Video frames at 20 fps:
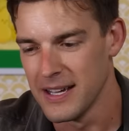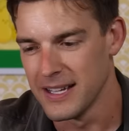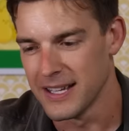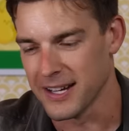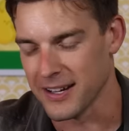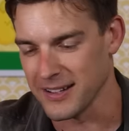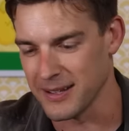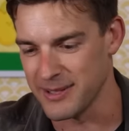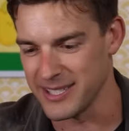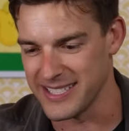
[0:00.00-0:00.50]

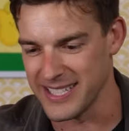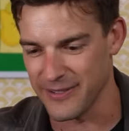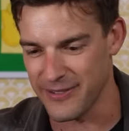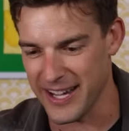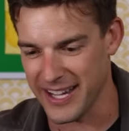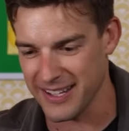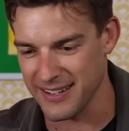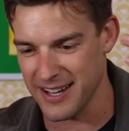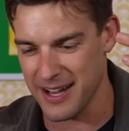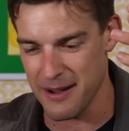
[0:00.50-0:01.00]
Here, let me see if I
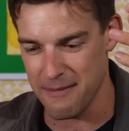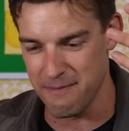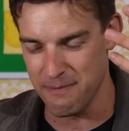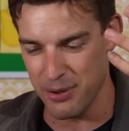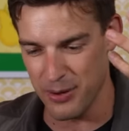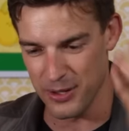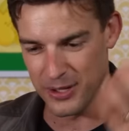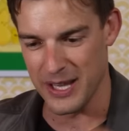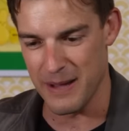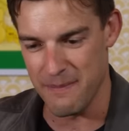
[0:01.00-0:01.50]
can
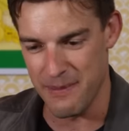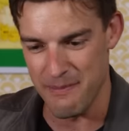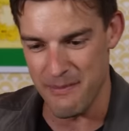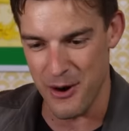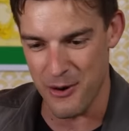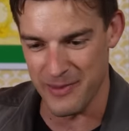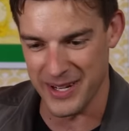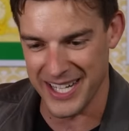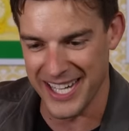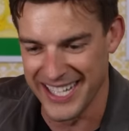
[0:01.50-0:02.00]
pull up a
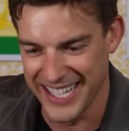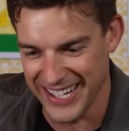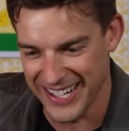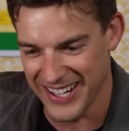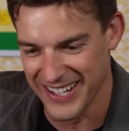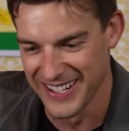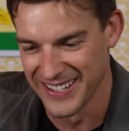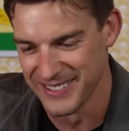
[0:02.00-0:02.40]
moment here.